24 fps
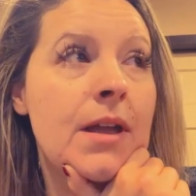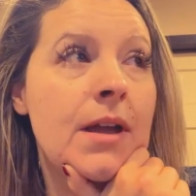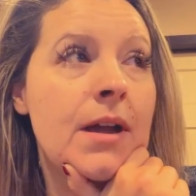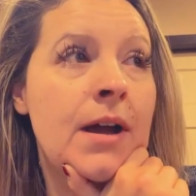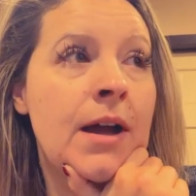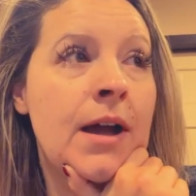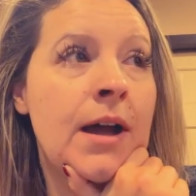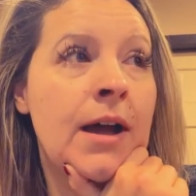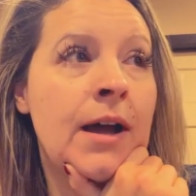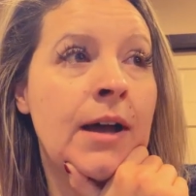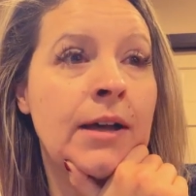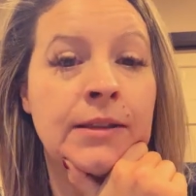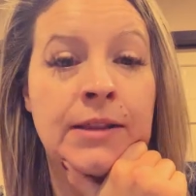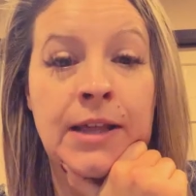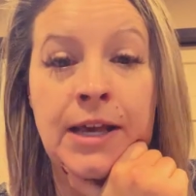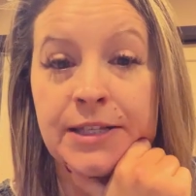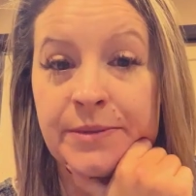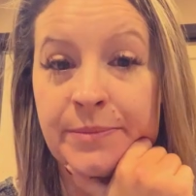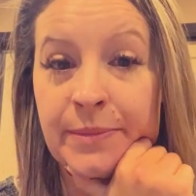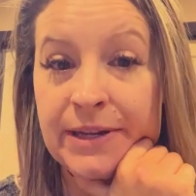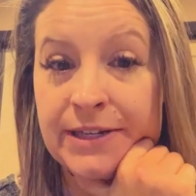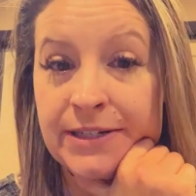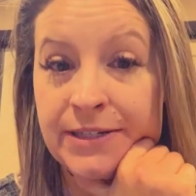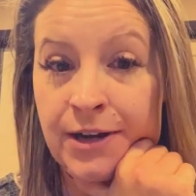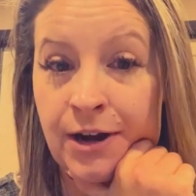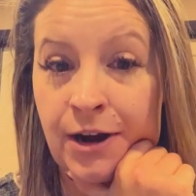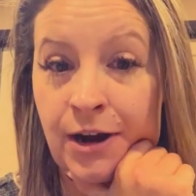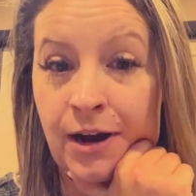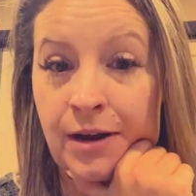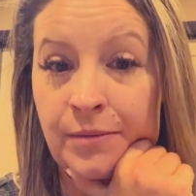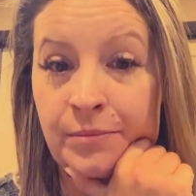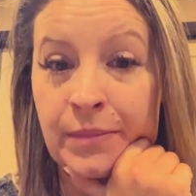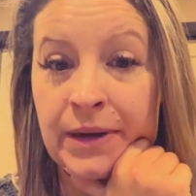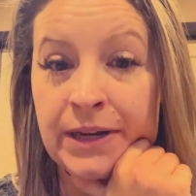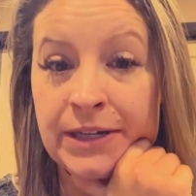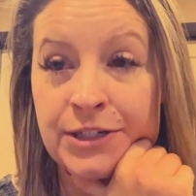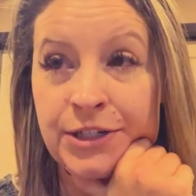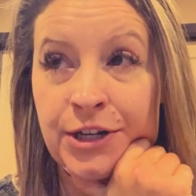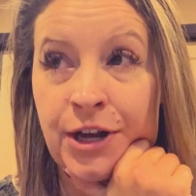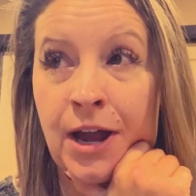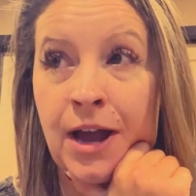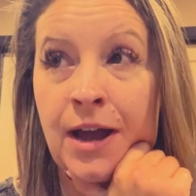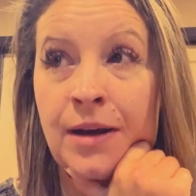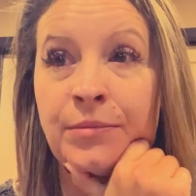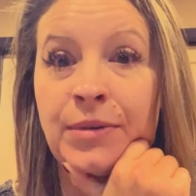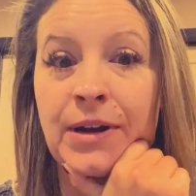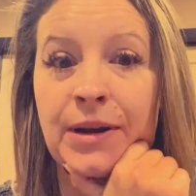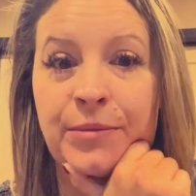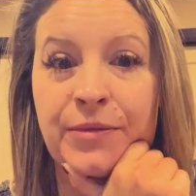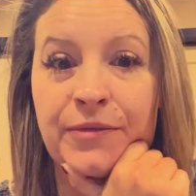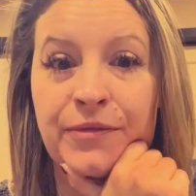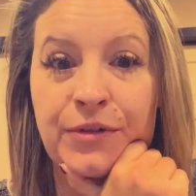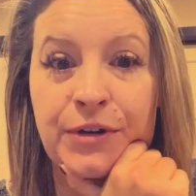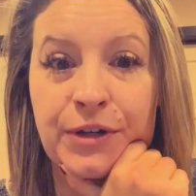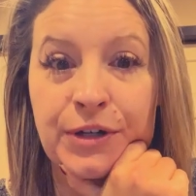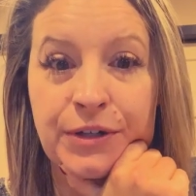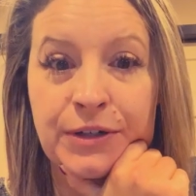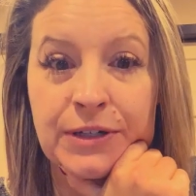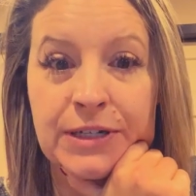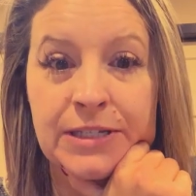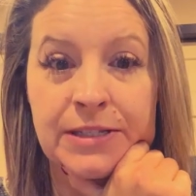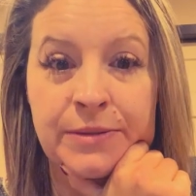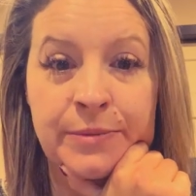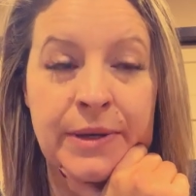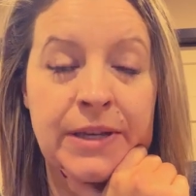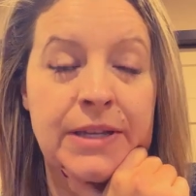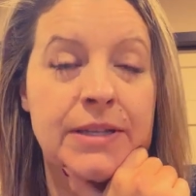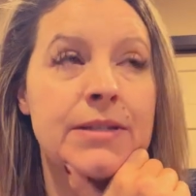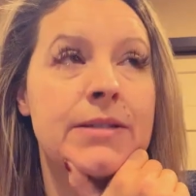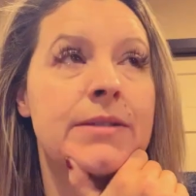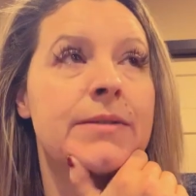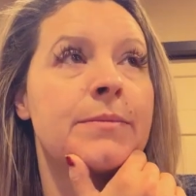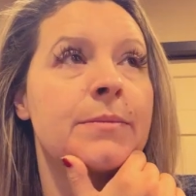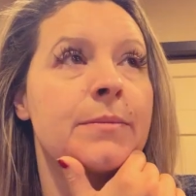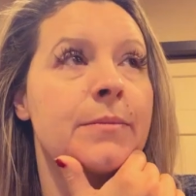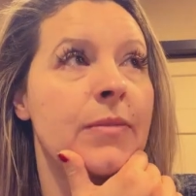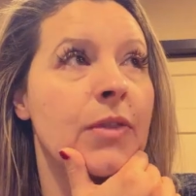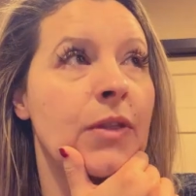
Uh, lost my job, my job right before Christmas,